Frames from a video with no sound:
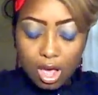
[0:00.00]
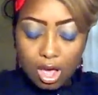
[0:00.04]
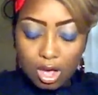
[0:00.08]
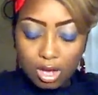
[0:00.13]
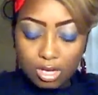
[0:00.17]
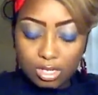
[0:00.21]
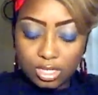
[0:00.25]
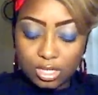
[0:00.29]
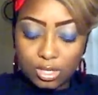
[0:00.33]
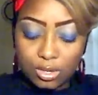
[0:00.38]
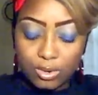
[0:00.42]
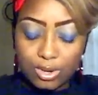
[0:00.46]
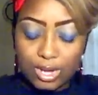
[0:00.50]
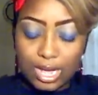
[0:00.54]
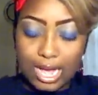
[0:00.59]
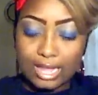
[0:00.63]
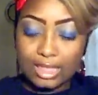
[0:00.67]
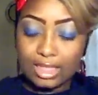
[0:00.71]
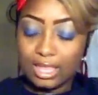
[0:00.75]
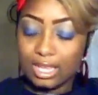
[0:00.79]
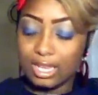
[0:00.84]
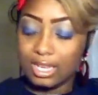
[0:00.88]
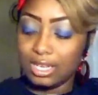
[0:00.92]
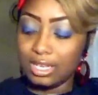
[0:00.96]
I also
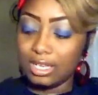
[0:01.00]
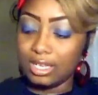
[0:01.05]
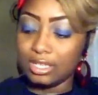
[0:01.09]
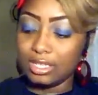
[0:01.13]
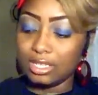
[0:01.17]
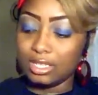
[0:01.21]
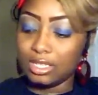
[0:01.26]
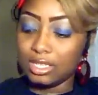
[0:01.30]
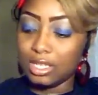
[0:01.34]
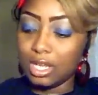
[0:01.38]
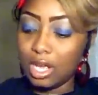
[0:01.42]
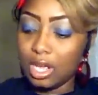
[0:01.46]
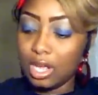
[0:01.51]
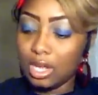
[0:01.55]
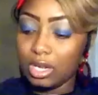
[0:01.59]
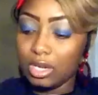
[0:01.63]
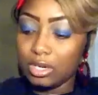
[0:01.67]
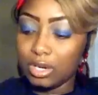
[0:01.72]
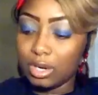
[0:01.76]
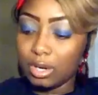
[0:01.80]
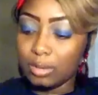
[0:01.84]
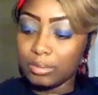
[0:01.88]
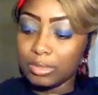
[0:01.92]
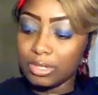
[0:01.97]
got this
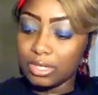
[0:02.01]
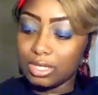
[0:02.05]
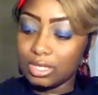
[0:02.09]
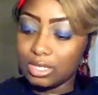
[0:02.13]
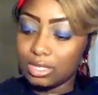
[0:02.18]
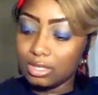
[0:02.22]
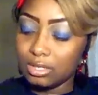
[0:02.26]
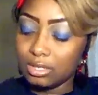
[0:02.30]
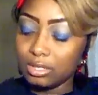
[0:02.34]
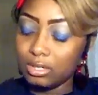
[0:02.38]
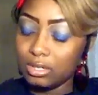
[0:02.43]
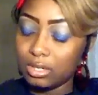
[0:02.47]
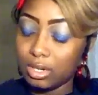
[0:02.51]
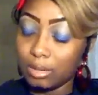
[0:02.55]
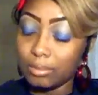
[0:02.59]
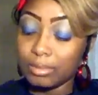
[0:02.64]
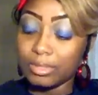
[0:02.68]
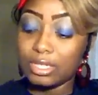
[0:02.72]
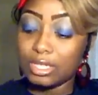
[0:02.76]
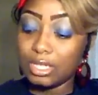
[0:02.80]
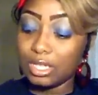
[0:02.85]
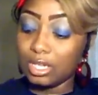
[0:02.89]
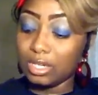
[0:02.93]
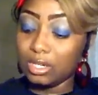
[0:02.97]

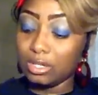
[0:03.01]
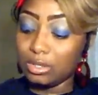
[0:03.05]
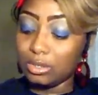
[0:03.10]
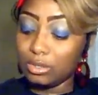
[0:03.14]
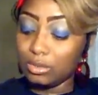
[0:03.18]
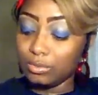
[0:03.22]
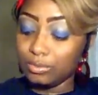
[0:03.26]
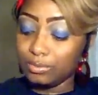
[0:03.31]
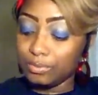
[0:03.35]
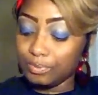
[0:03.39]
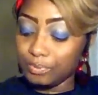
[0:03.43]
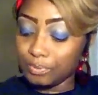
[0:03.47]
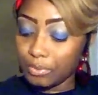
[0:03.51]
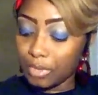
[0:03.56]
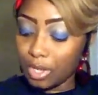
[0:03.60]
Dermis